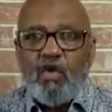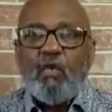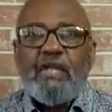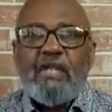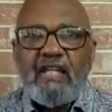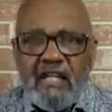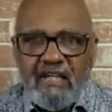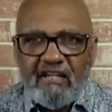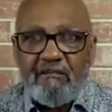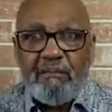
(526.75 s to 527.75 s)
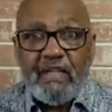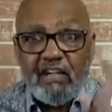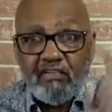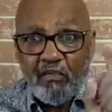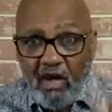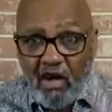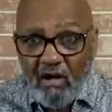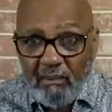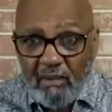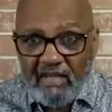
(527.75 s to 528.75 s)
We give because we
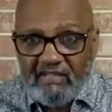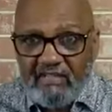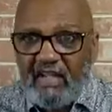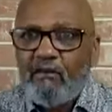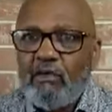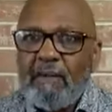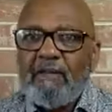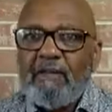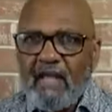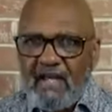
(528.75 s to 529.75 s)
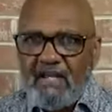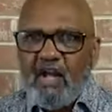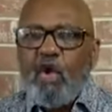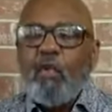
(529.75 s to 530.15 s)
get blessed. Hey, remember that.